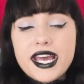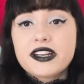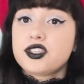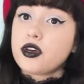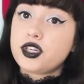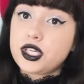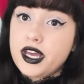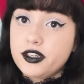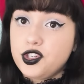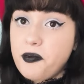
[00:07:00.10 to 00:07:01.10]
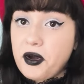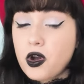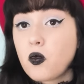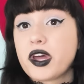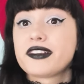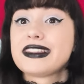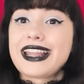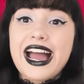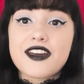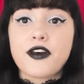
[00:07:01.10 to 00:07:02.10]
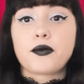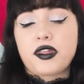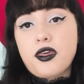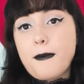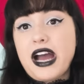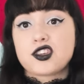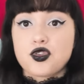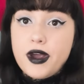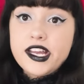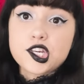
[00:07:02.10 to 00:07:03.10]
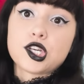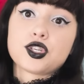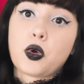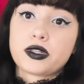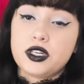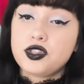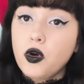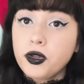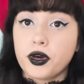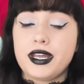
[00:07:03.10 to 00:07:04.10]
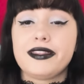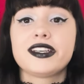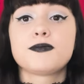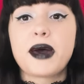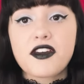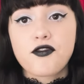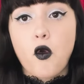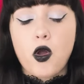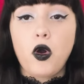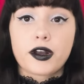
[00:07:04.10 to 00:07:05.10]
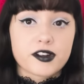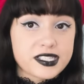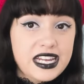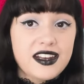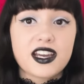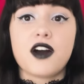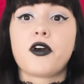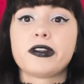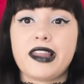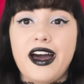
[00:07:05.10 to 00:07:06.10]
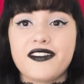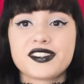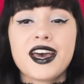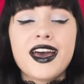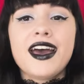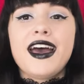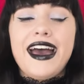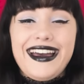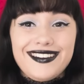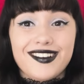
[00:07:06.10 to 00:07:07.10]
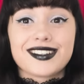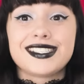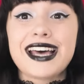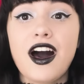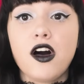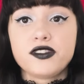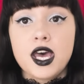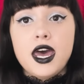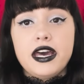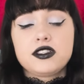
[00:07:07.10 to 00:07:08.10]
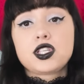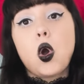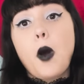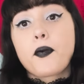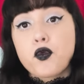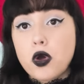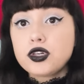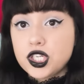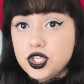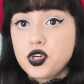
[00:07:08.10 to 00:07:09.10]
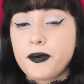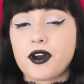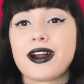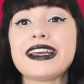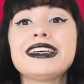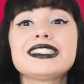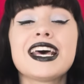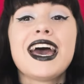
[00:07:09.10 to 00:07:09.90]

can associate Jupiter with life and with the maturation towards adulthood in this metaphorical understanding of our lives and ourselves. And so approaching Jupiter is